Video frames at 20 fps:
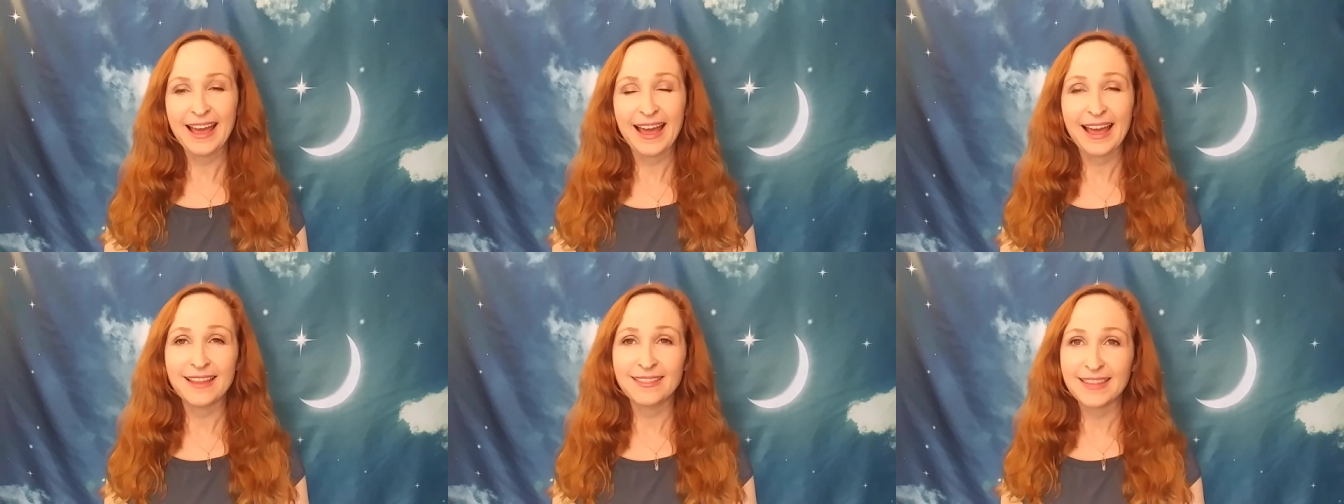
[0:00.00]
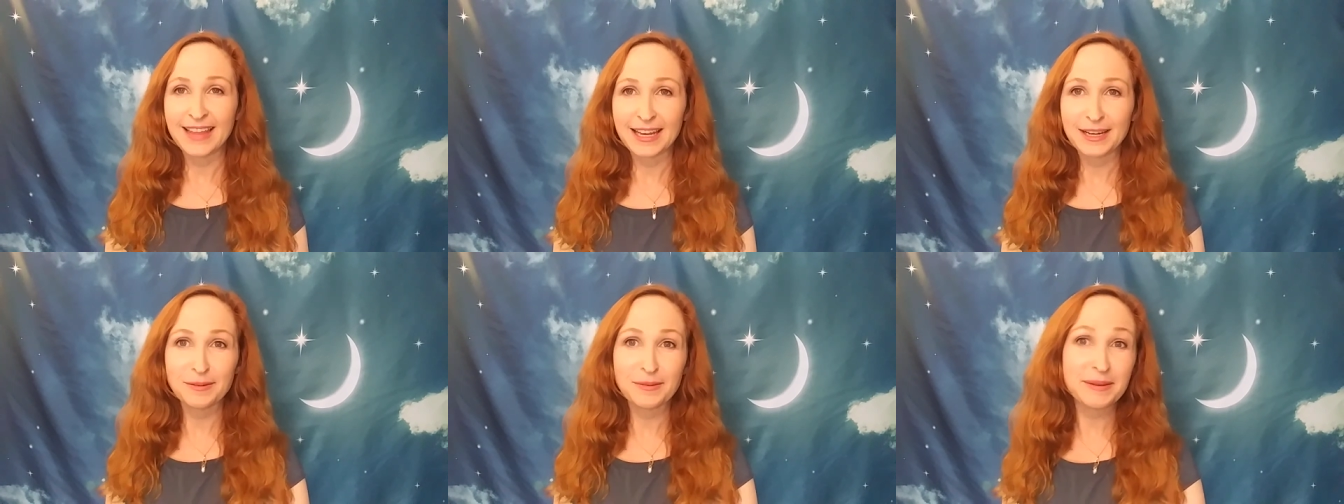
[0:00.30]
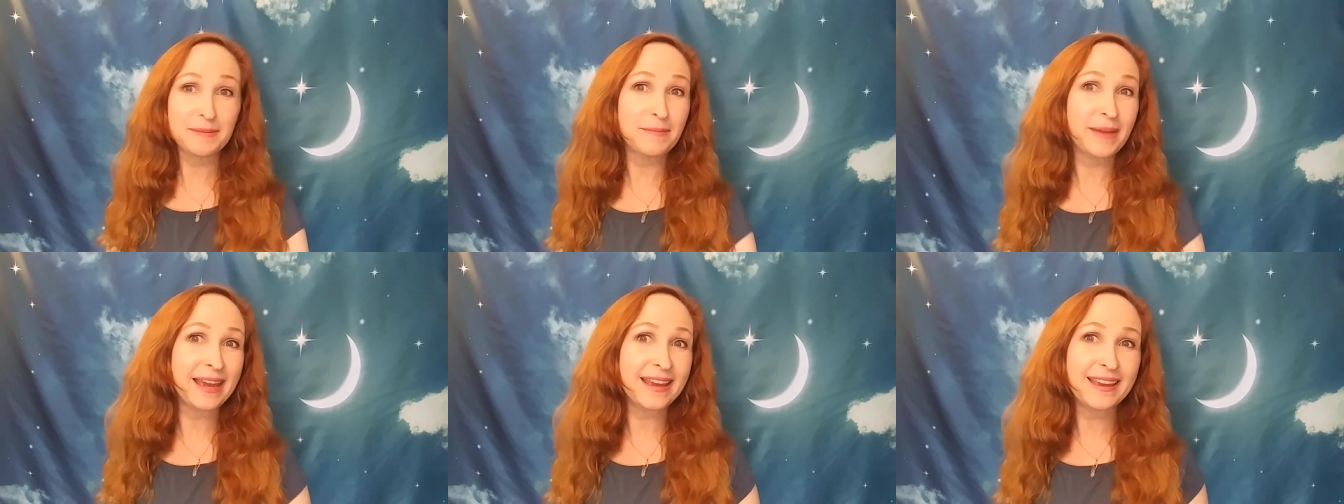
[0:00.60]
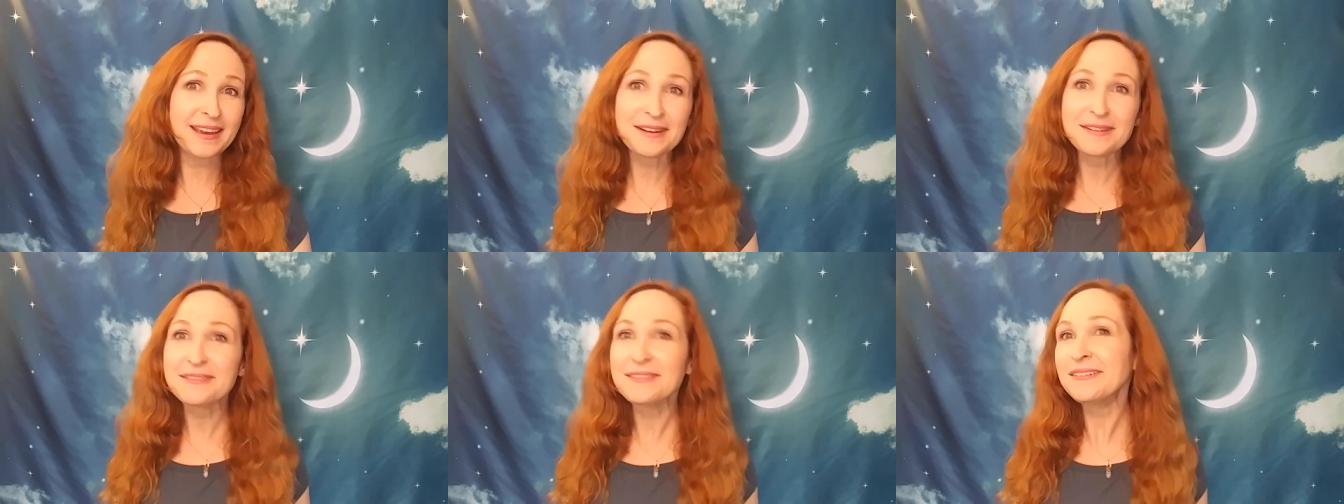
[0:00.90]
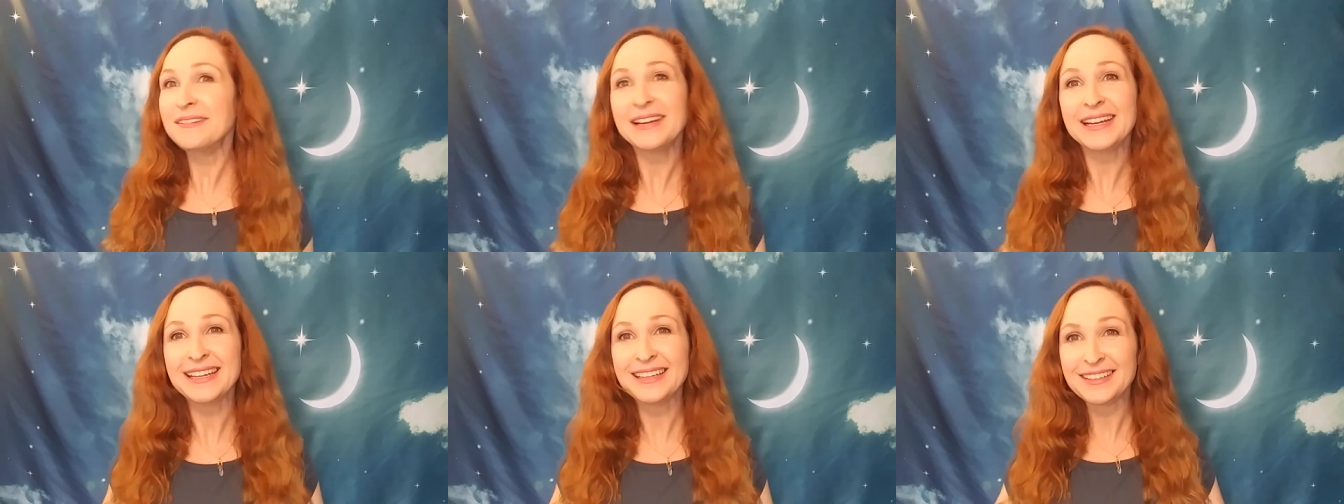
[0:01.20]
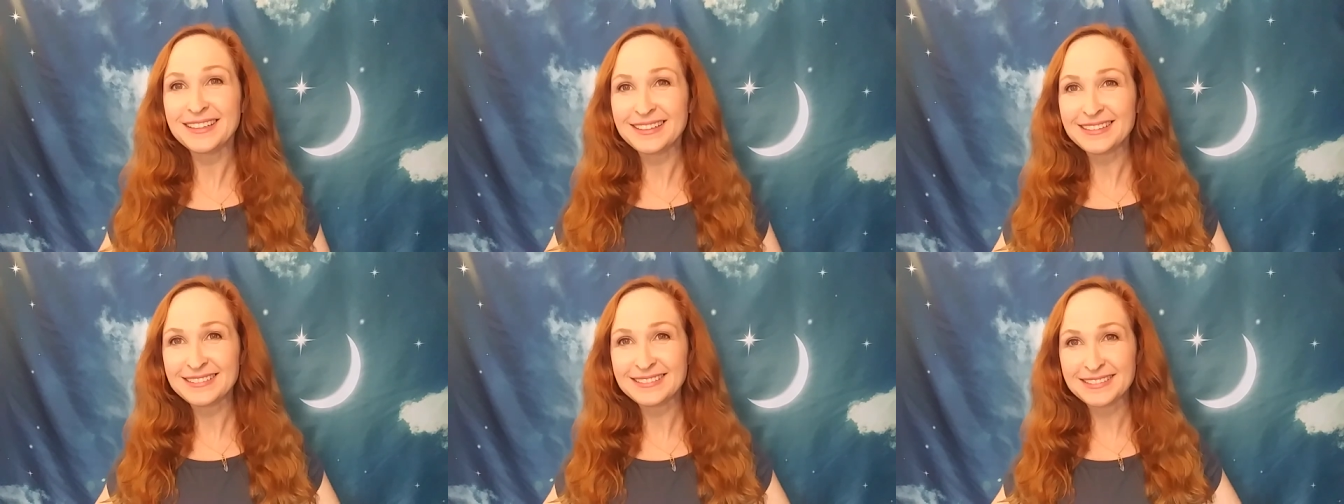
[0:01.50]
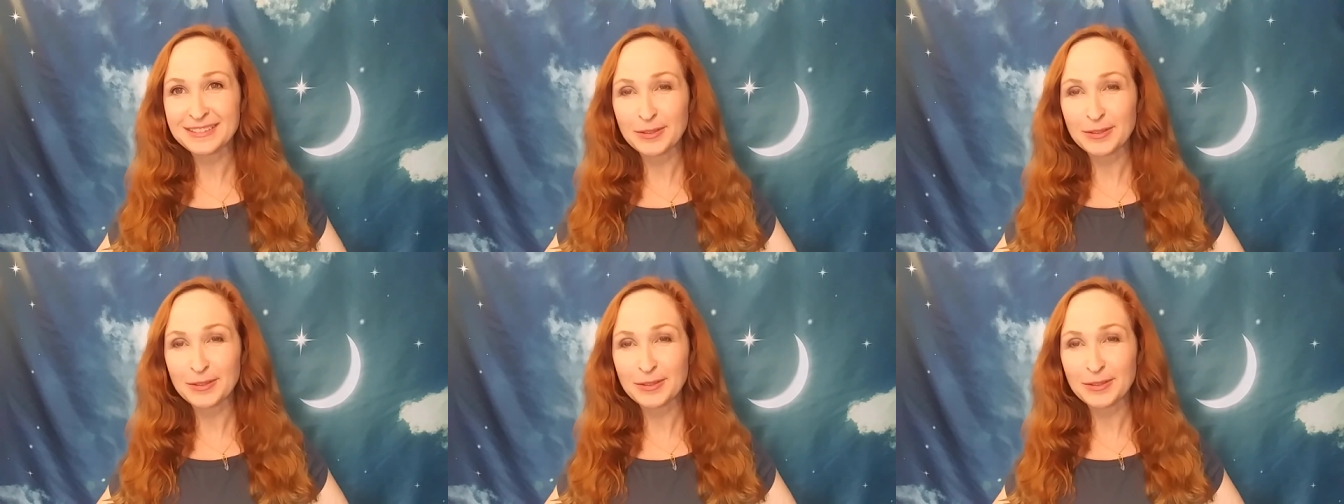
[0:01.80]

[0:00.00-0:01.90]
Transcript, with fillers: And then we make it real.